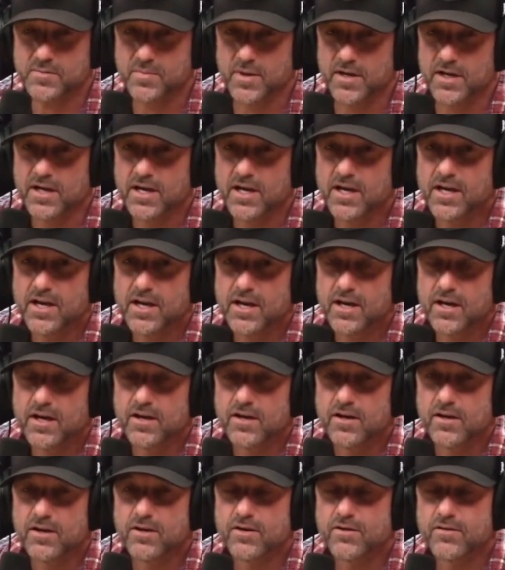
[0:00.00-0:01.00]
But
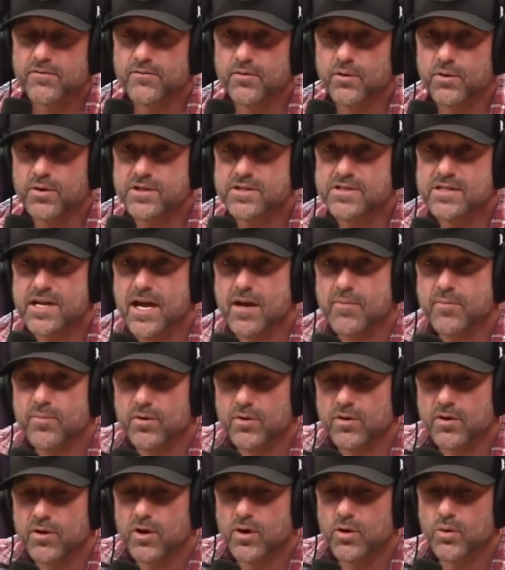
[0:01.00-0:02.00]
for
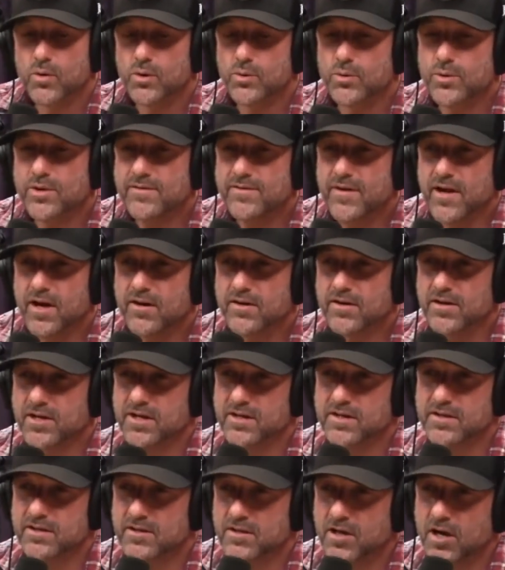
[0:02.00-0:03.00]
example, where we've elk
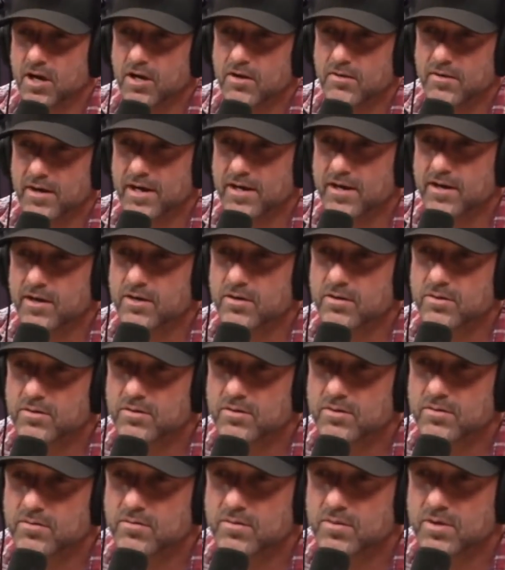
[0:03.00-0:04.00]
hunted in Colorado,
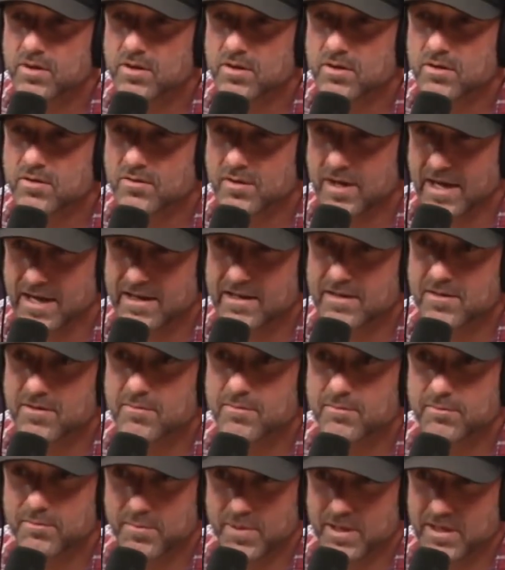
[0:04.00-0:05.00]
right?
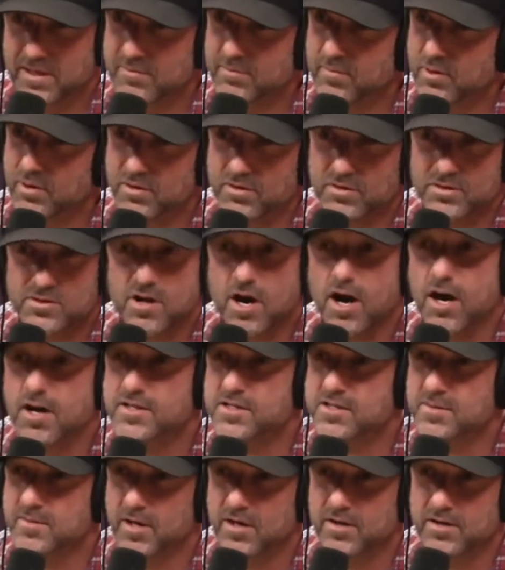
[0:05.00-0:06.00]
Big bulls,
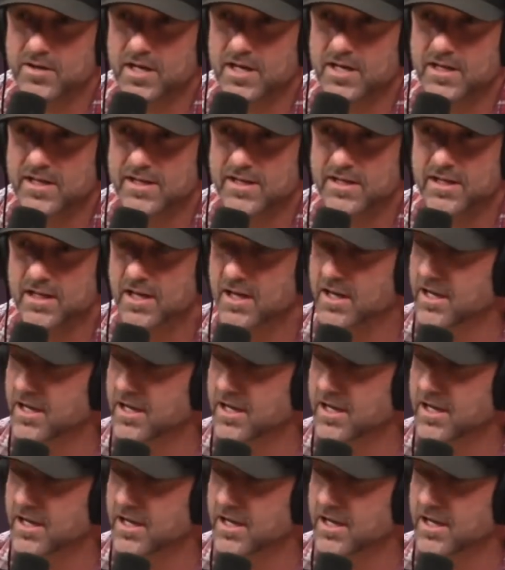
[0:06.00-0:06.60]
awesome elk hunting.